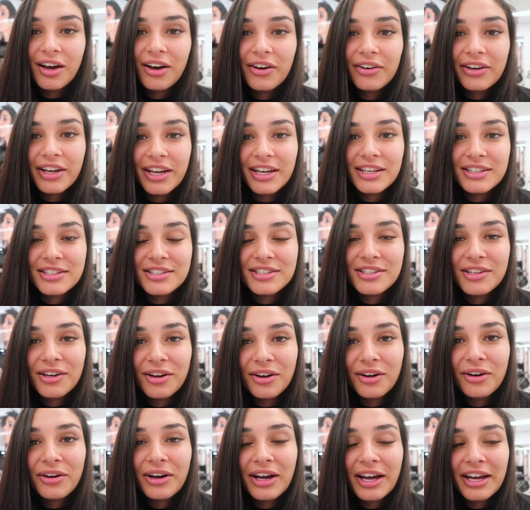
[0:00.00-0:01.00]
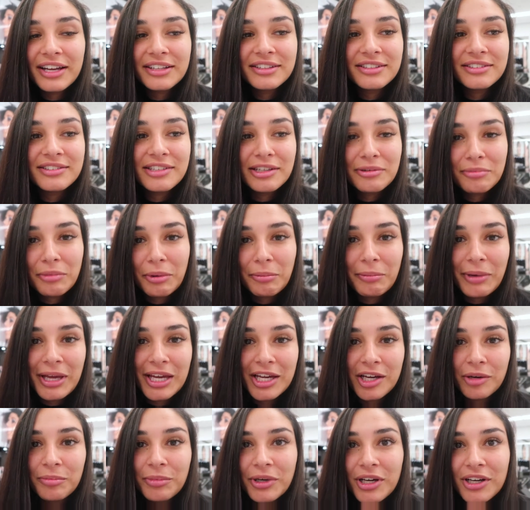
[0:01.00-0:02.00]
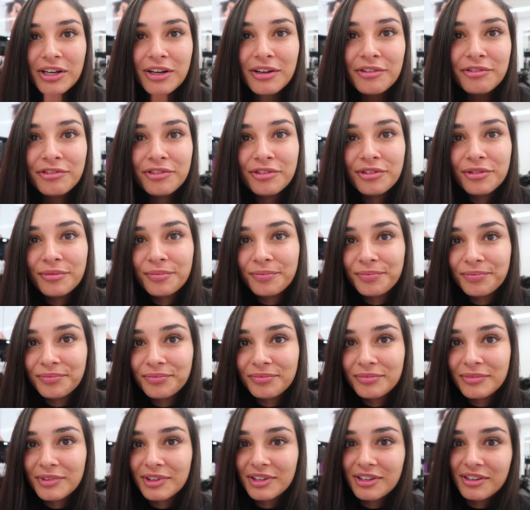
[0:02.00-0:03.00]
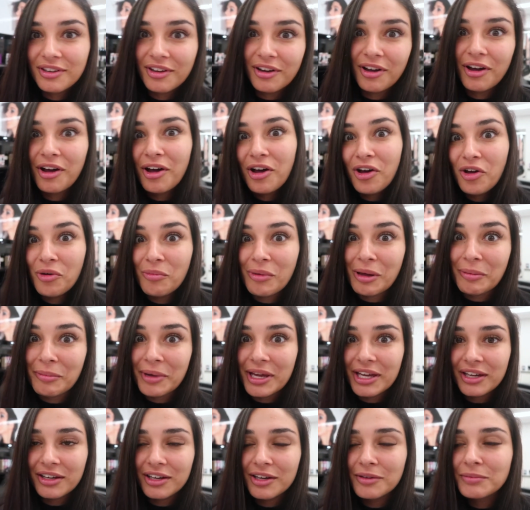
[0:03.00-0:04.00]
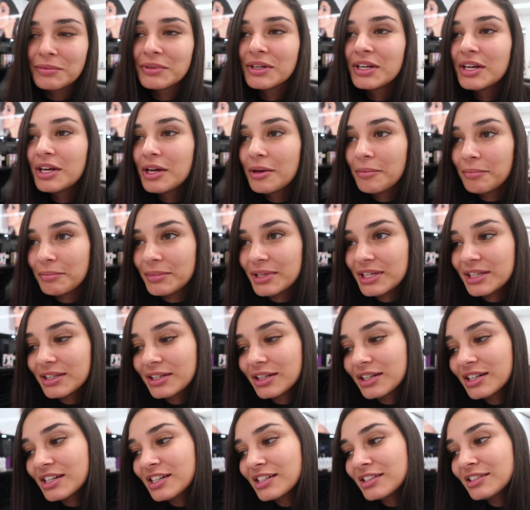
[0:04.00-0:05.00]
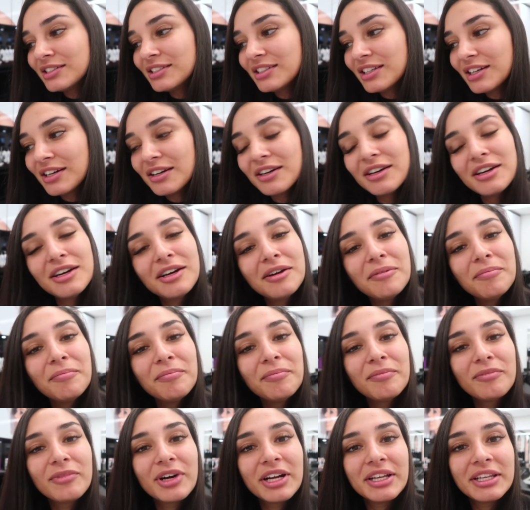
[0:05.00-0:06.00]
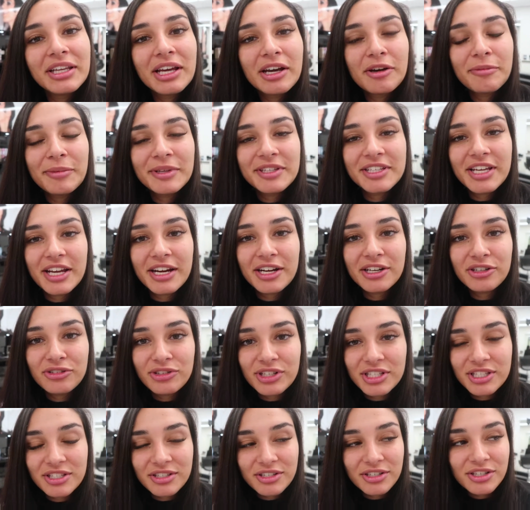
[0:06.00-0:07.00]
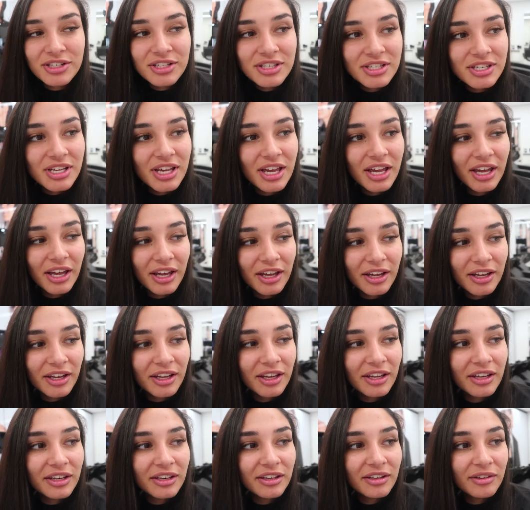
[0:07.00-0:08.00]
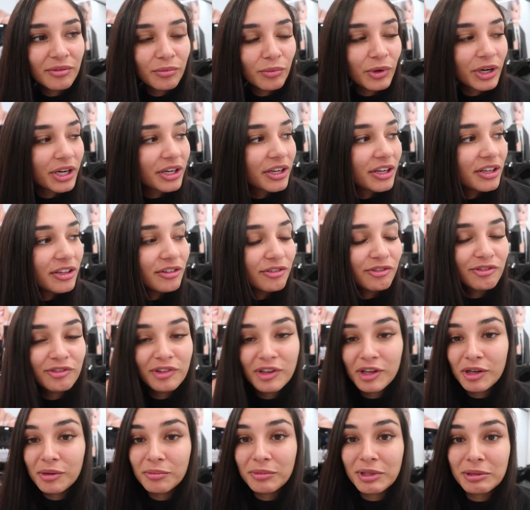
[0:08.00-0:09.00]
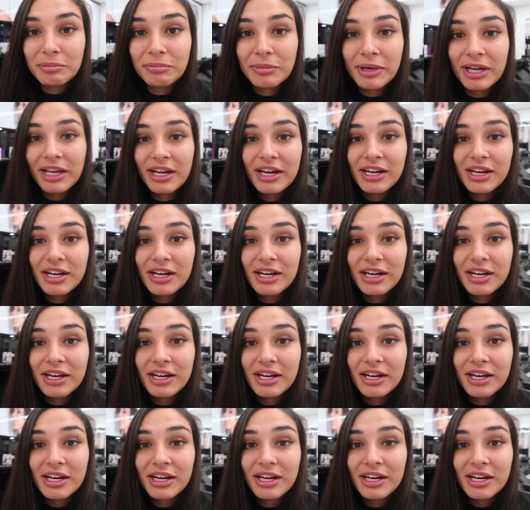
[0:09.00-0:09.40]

Okay, so I had to take my makeup off all my makeup because um, right now I'm at the hairdresser's and we're gonna film that my